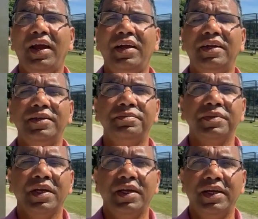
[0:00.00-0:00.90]
and
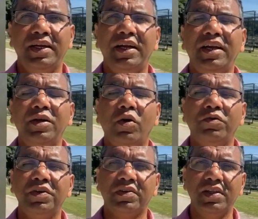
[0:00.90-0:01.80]
Indian team
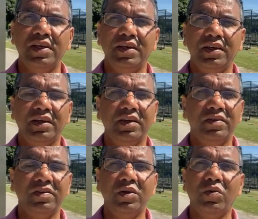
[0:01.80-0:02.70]
obviously
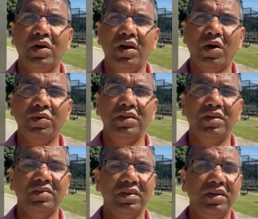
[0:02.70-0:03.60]
is 0-1 down
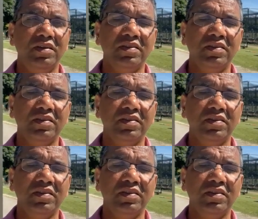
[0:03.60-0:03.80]
in the series.